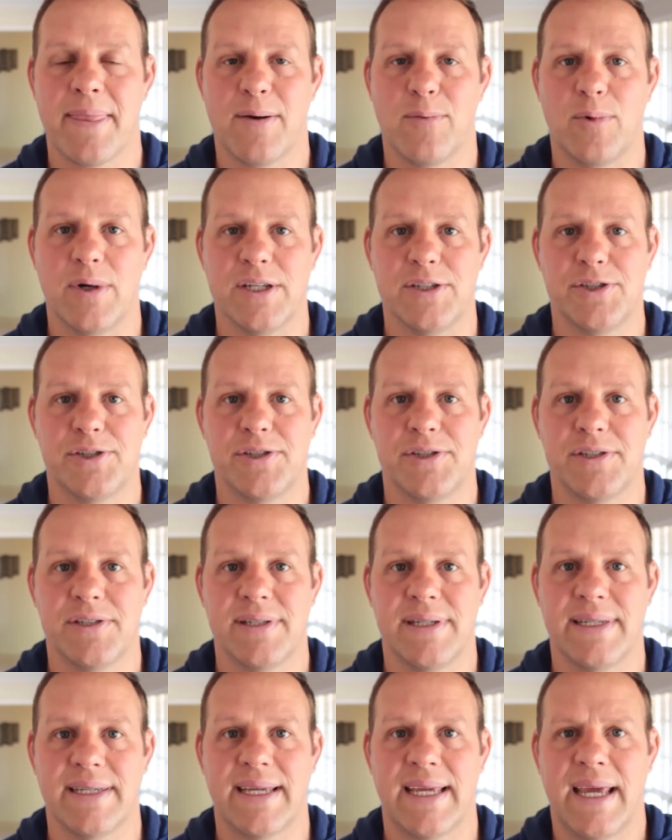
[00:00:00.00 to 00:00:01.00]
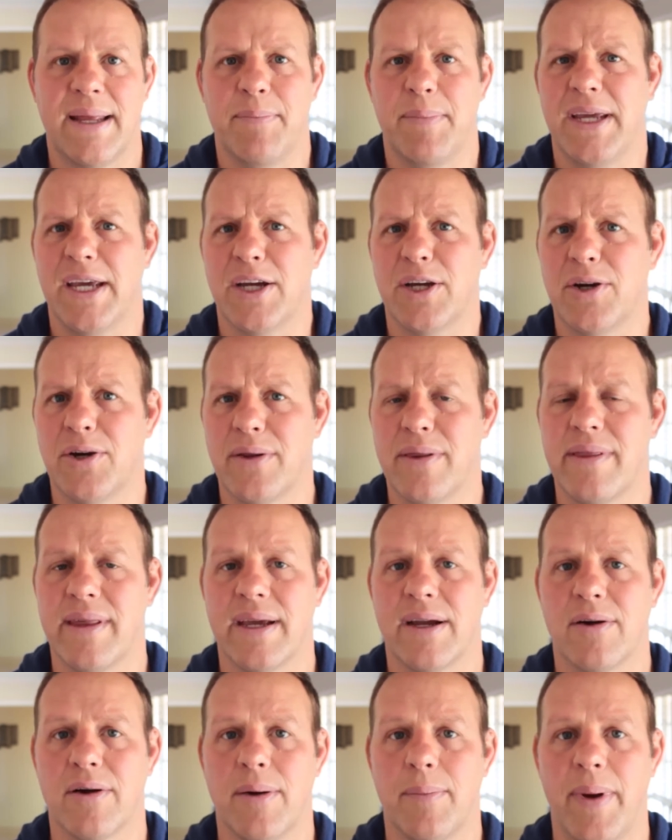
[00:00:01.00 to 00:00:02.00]
which can be a good
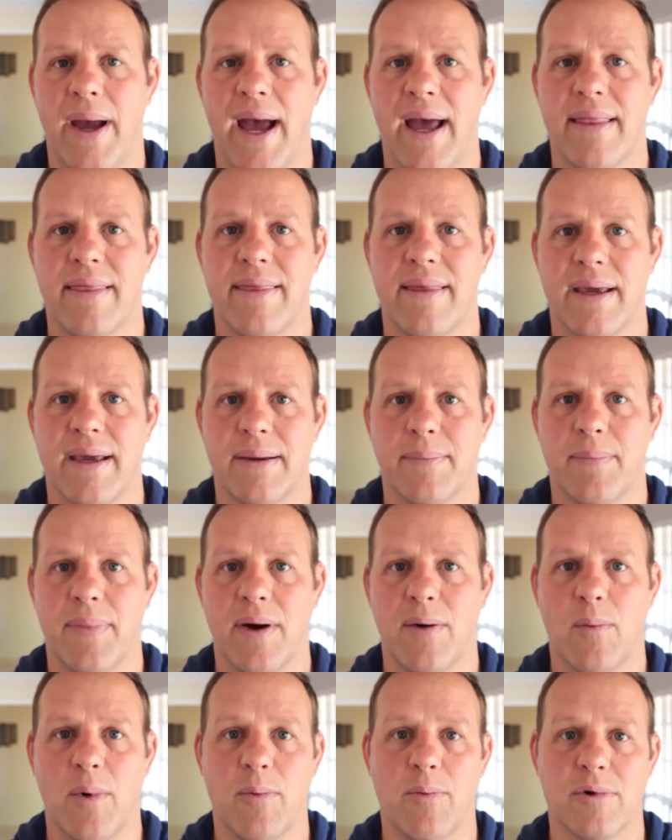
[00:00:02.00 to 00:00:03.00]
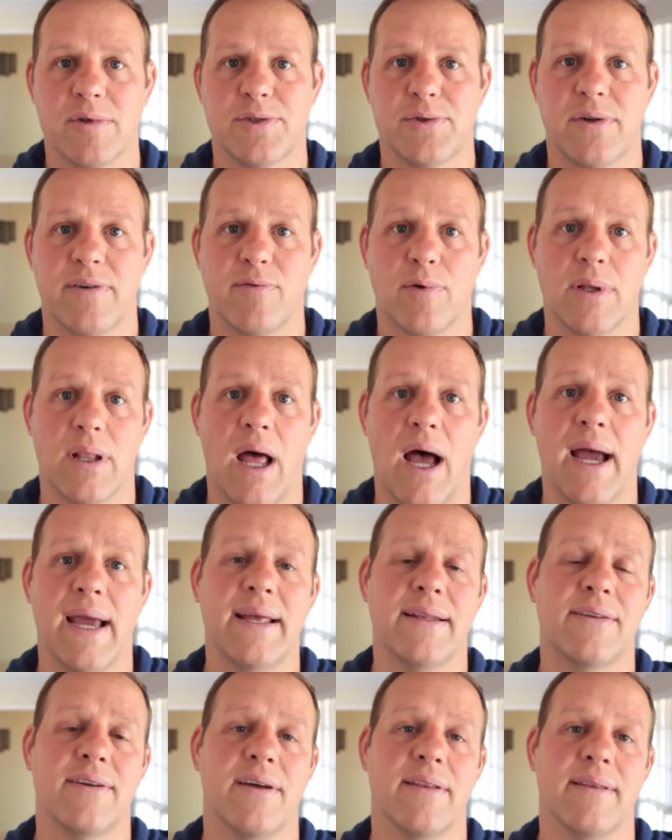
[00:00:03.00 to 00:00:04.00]
thing or a bad thing. But when we're sort of
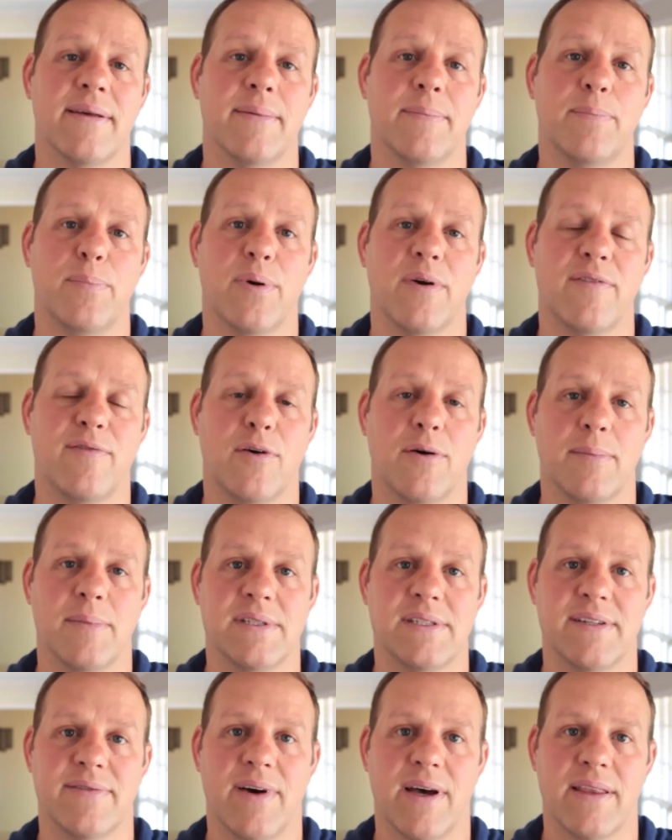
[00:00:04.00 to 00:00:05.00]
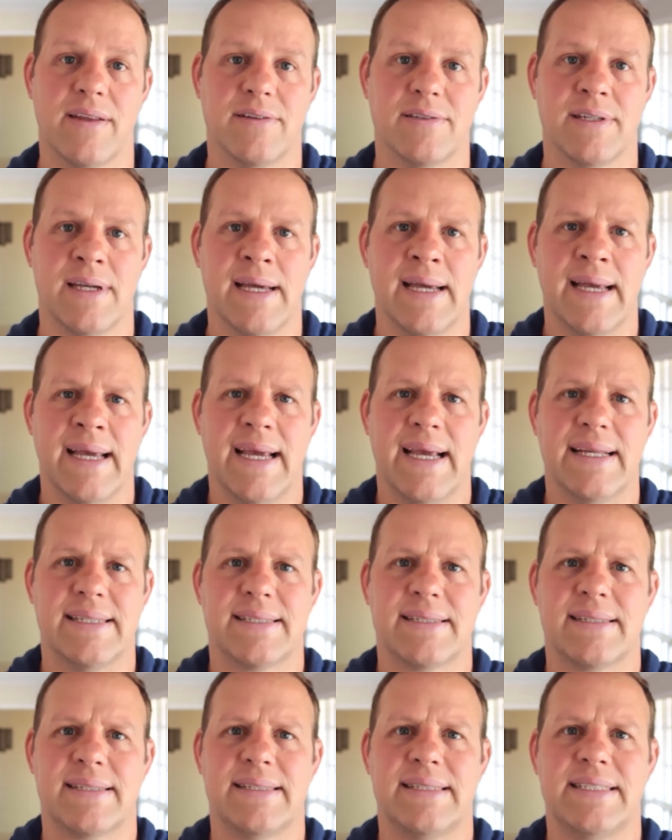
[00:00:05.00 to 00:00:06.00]
reliant on the performance of others,
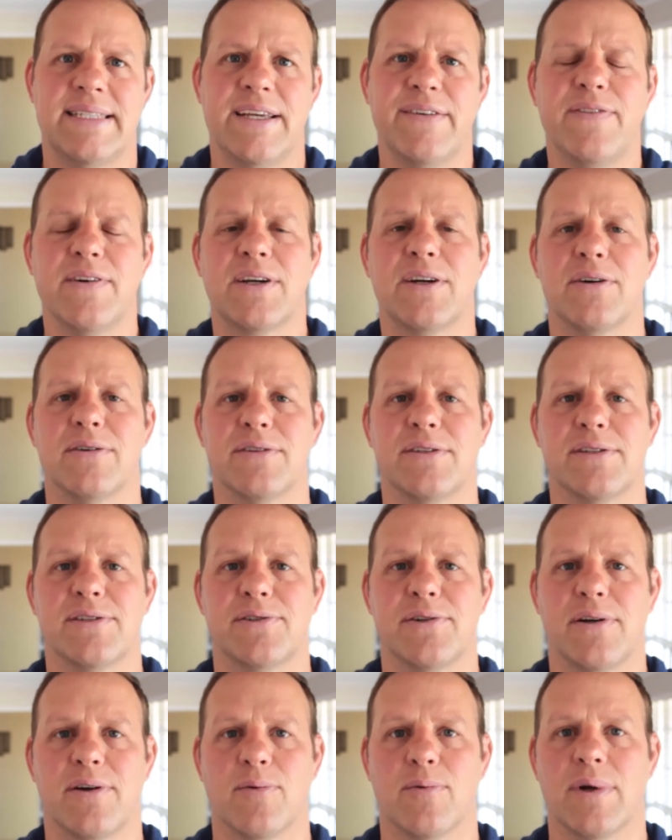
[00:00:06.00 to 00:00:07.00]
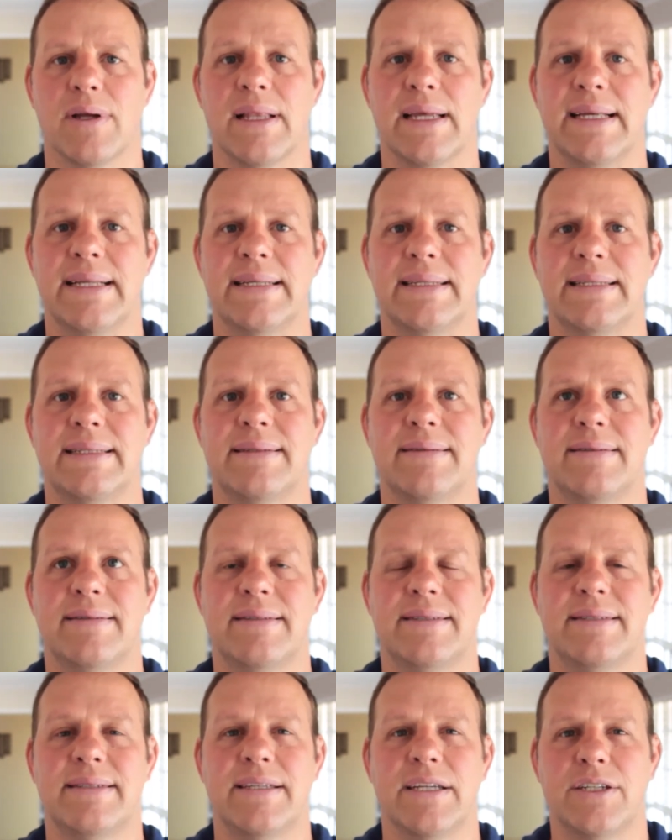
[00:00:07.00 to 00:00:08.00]
it's difficult to sort of really
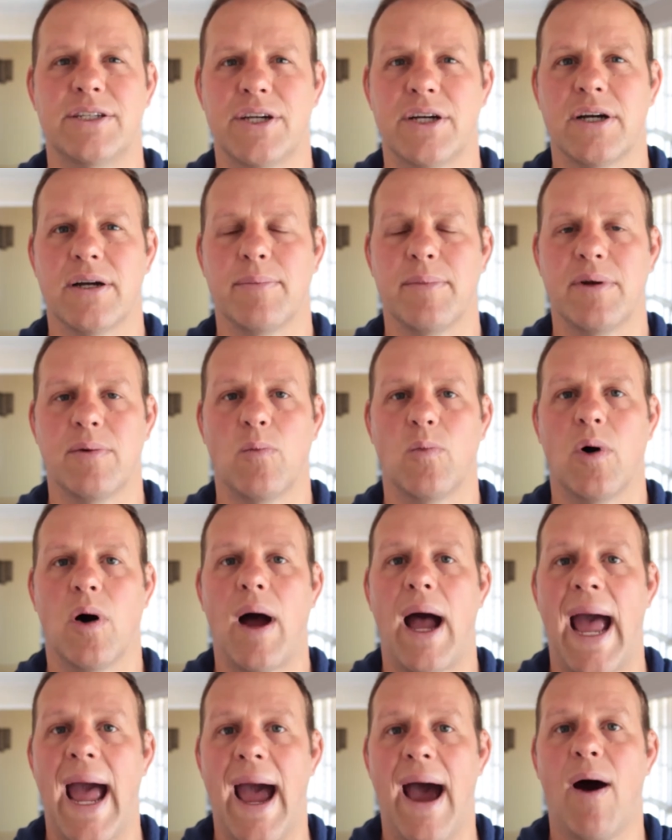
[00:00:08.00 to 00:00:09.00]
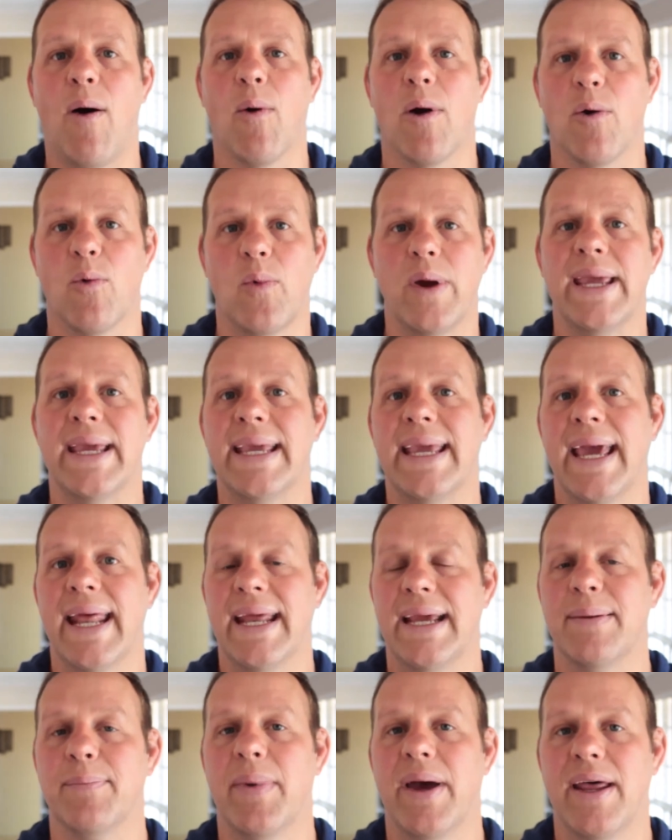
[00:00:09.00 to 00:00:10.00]
determine, well, how are we
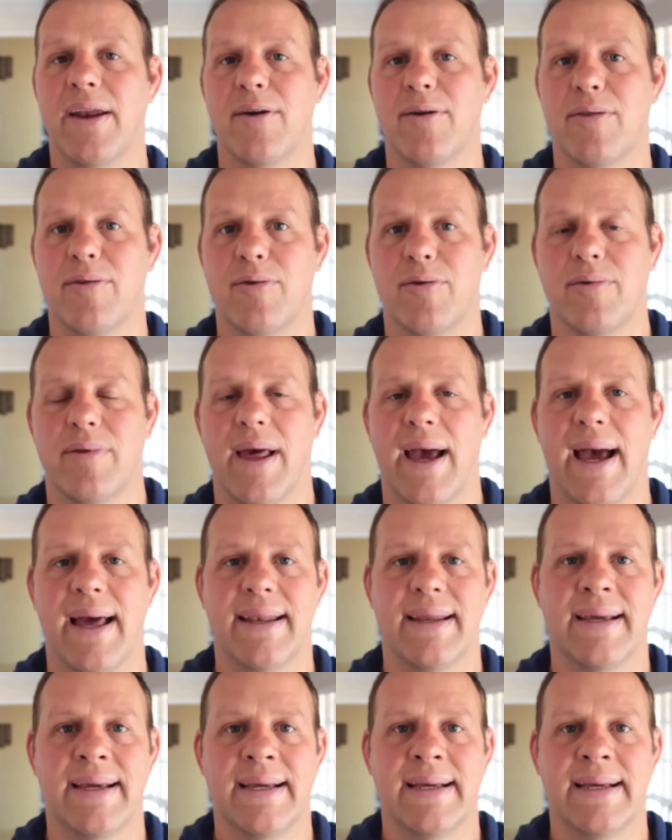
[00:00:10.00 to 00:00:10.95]
getting better through that?